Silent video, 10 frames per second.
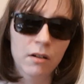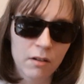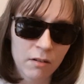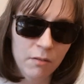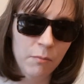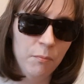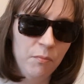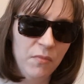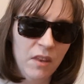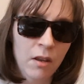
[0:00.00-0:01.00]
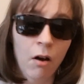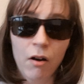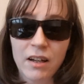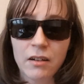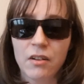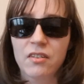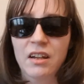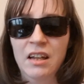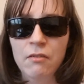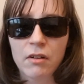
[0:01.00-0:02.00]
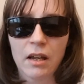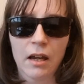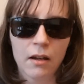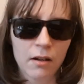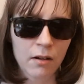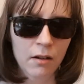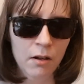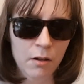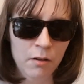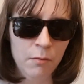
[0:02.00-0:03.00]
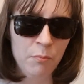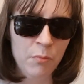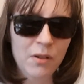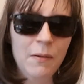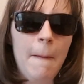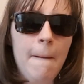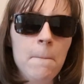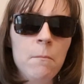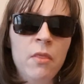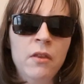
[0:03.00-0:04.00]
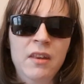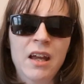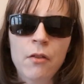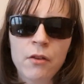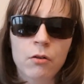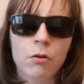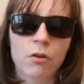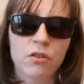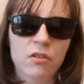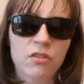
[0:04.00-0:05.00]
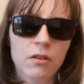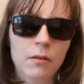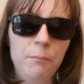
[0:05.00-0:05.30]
the high illness activity. But the other causes